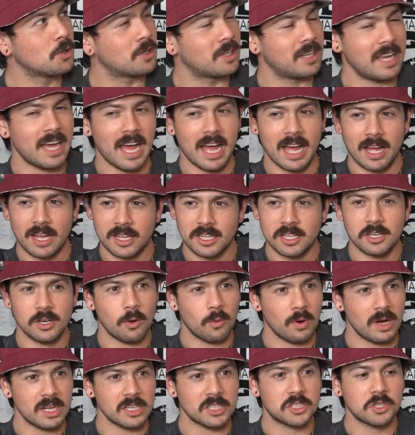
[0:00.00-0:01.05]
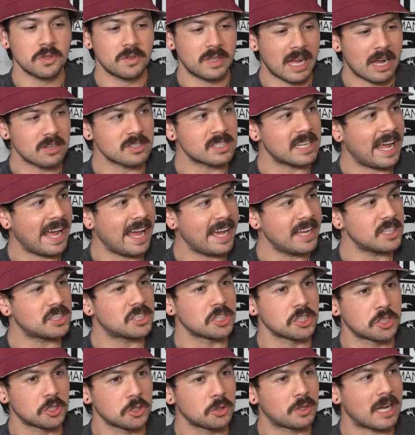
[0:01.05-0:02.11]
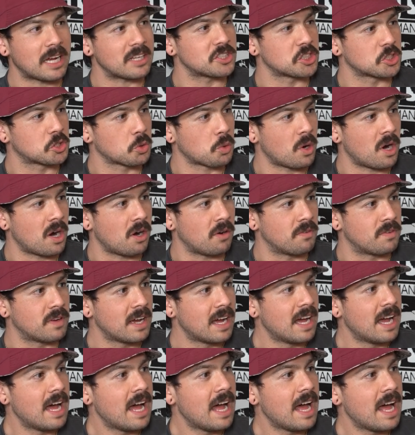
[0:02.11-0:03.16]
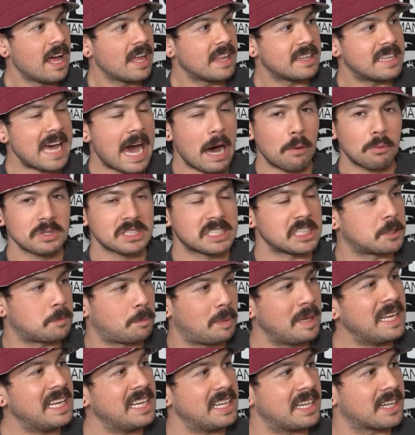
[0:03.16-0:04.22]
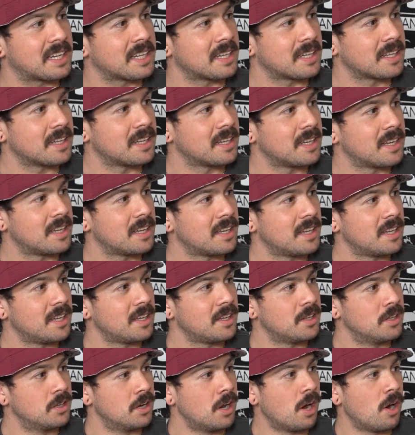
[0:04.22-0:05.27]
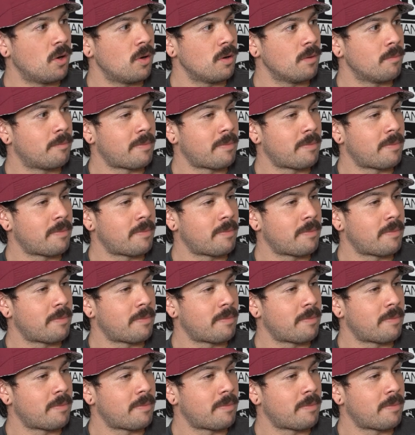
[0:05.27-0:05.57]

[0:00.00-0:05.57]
Yeah, you know what? 2008 to 2012. Oh, my God. That was its peak. You know?